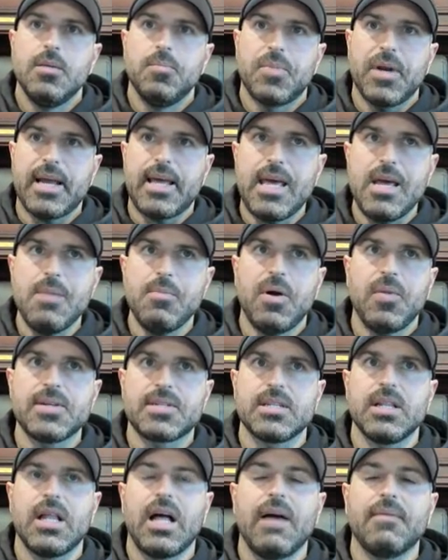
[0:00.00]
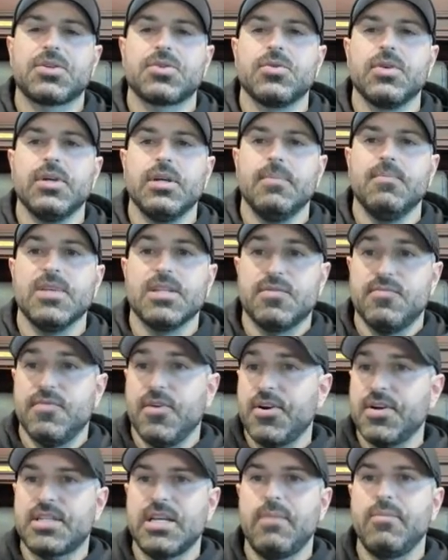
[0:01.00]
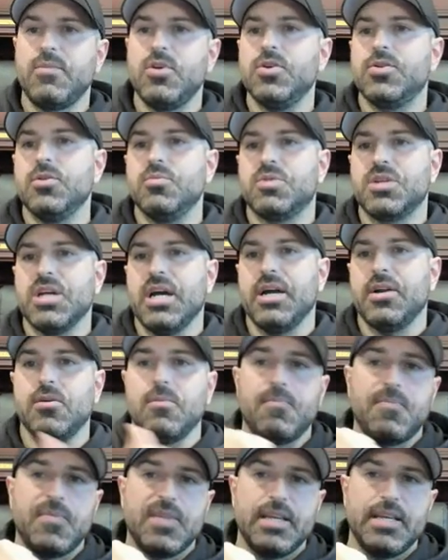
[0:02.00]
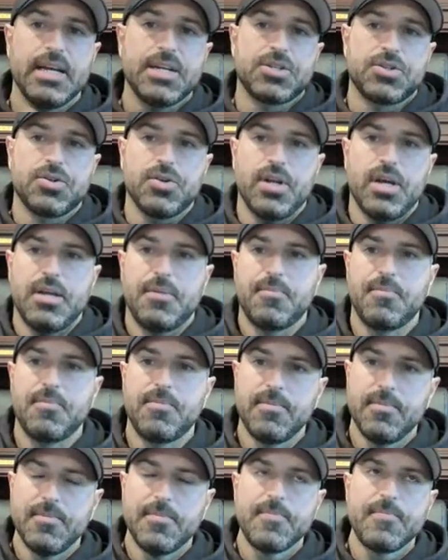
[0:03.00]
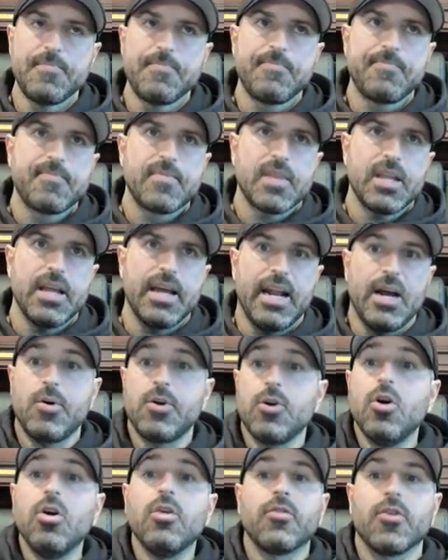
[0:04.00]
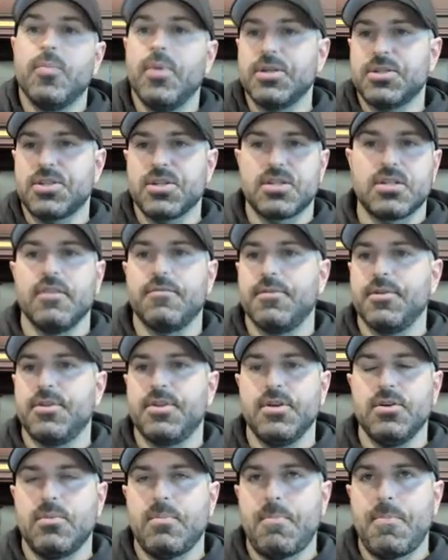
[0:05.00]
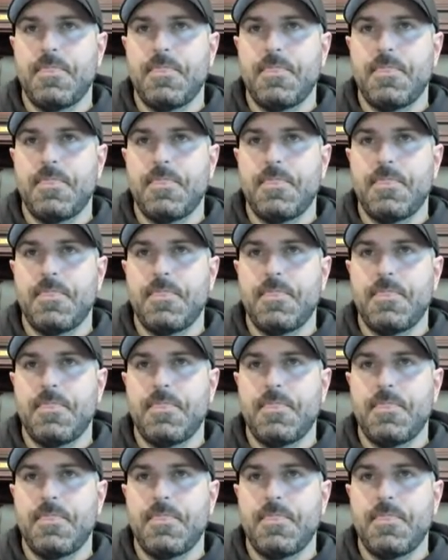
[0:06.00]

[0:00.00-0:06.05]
But I came on this live stream, this very same YouTube channel yesterday, and I went over a bunch of stuff with you.